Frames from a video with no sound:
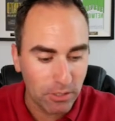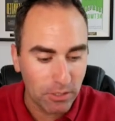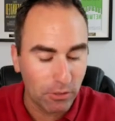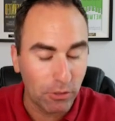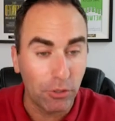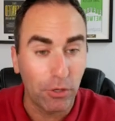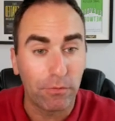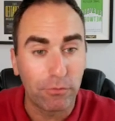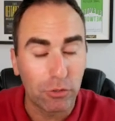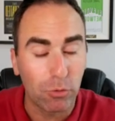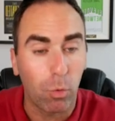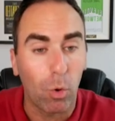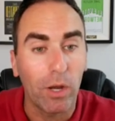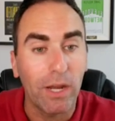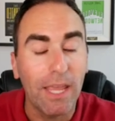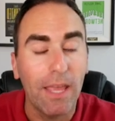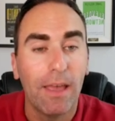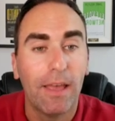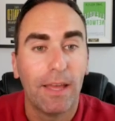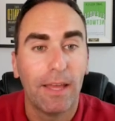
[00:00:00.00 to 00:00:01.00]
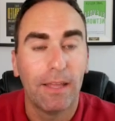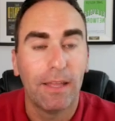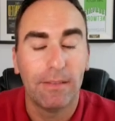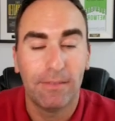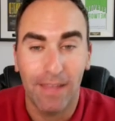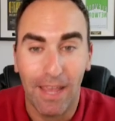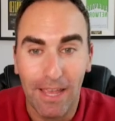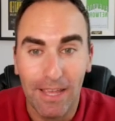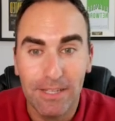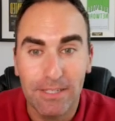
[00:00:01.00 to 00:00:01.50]
you have 20
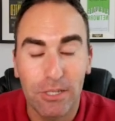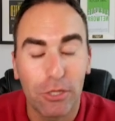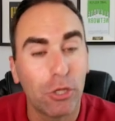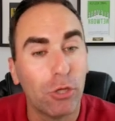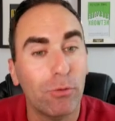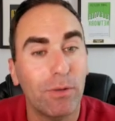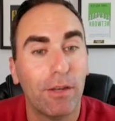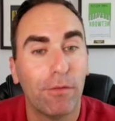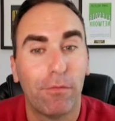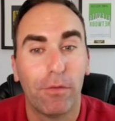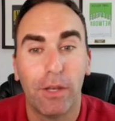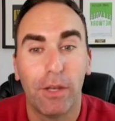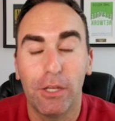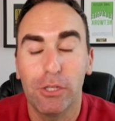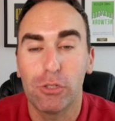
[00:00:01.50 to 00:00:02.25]
days, you need to finish